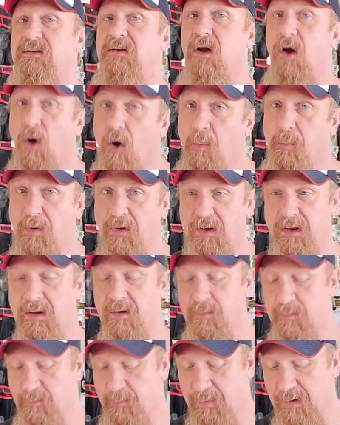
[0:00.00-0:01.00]
to open it,
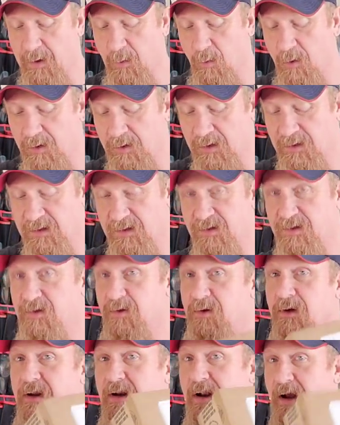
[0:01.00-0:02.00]
but I wanted to do
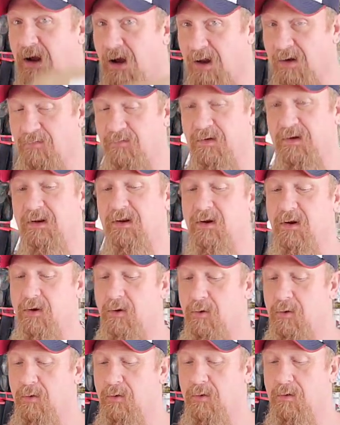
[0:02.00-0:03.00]
it on
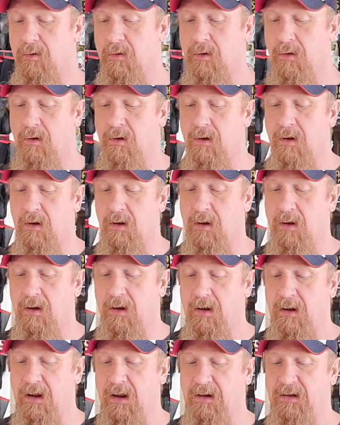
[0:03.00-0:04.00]
video
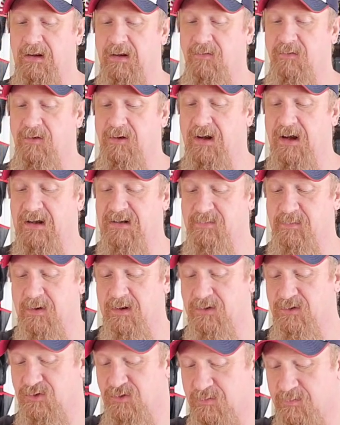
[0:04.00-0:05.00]
and give you guys my,
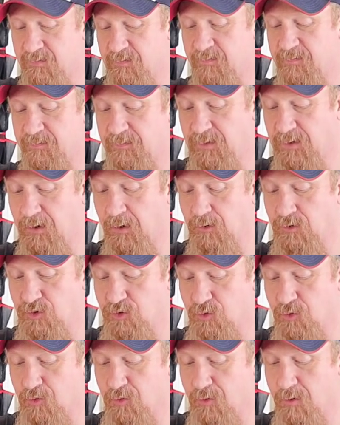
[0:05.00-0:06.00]
you know,
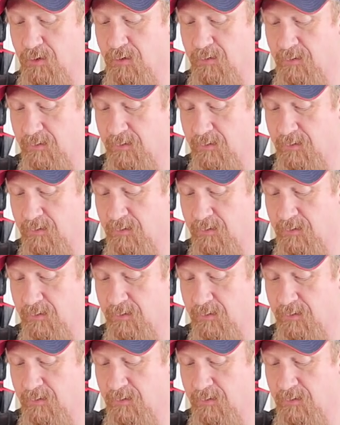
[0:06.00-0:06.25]
true